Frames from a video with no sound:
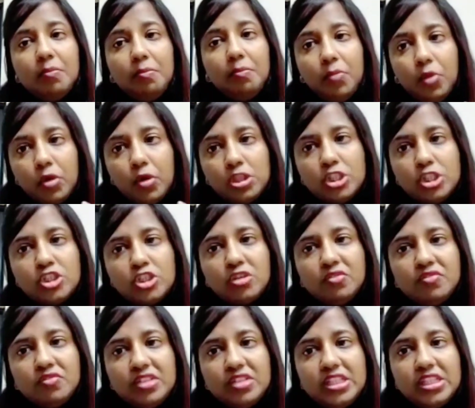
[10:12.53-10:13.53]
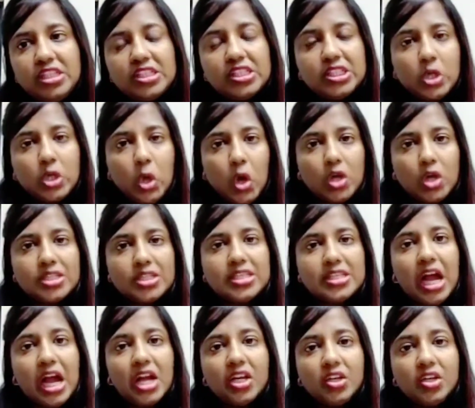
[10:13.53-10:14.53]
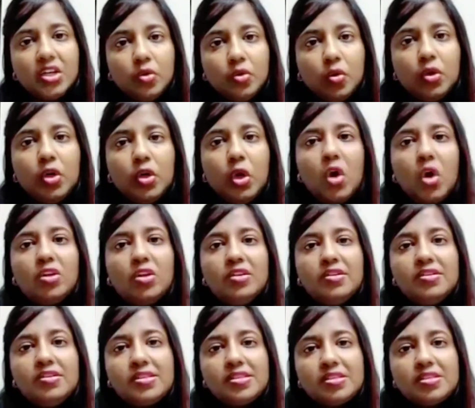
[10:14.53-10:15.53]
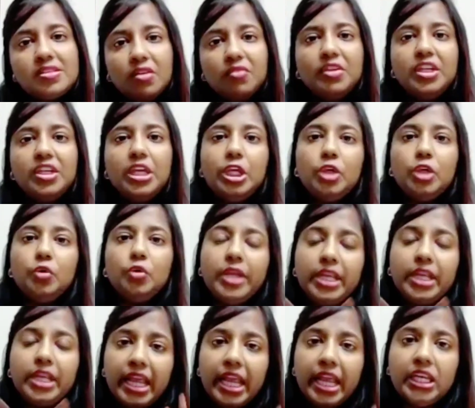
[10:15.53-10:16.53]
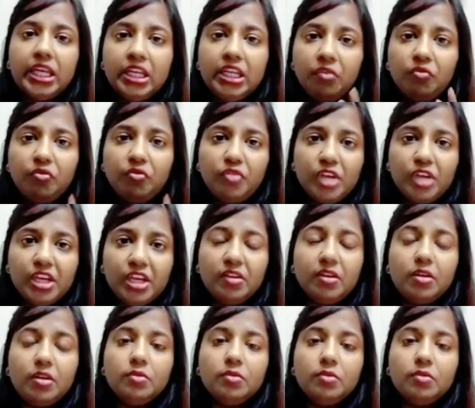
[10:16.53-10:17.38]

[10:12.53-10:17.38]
most of these cords are no longer serving you in any way